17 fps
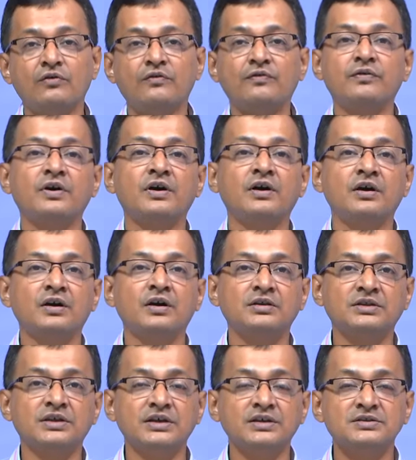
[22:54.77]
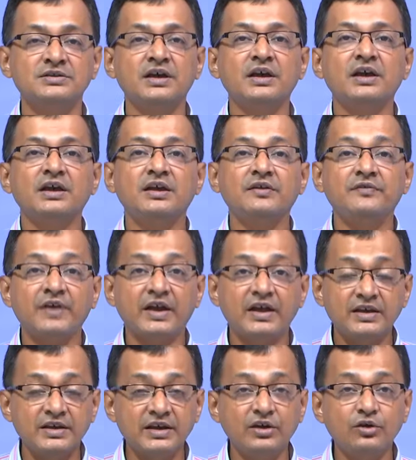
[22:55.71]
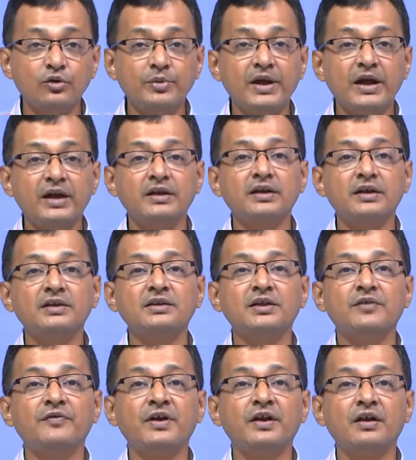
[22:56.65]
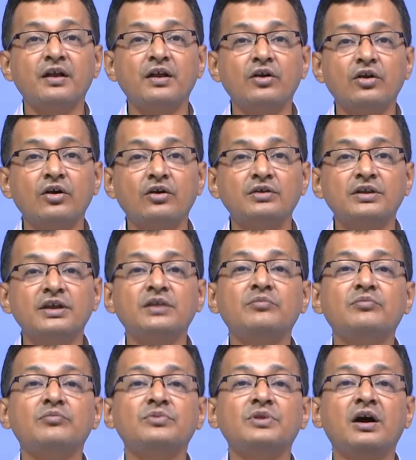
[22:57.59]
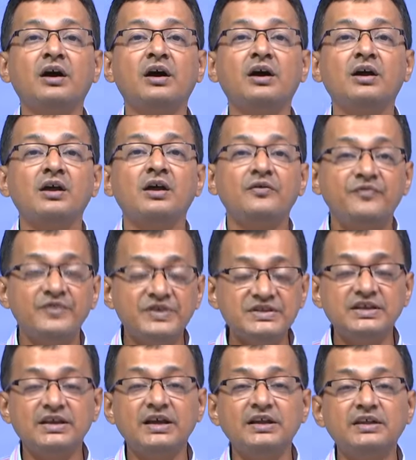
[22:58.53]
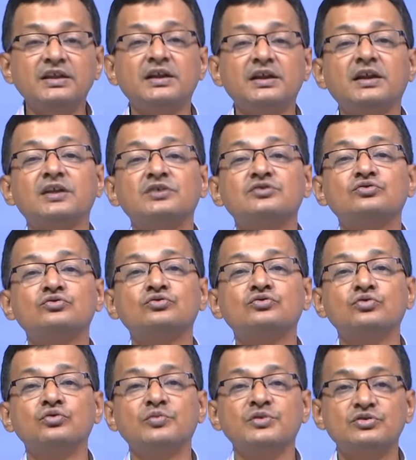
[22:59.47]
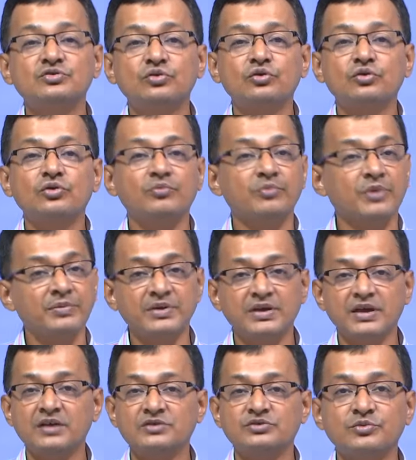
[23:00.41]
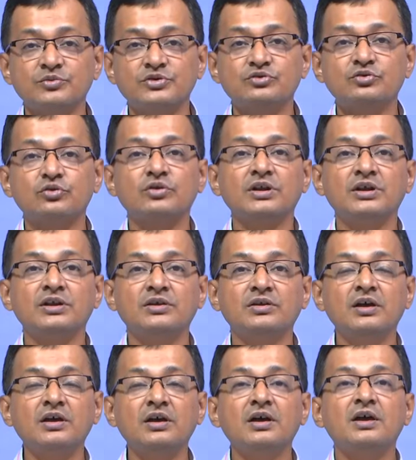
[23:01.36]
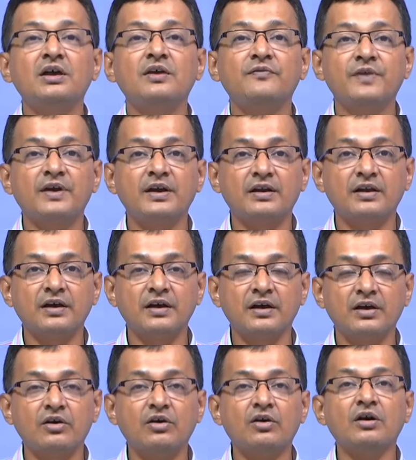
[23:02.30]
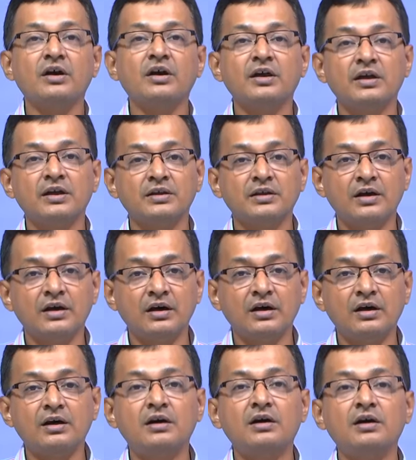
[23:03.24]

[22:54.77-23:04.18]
of things. If it need to be handled in the federal law, then physically the data should be stored, maybe has stored in the federal or in the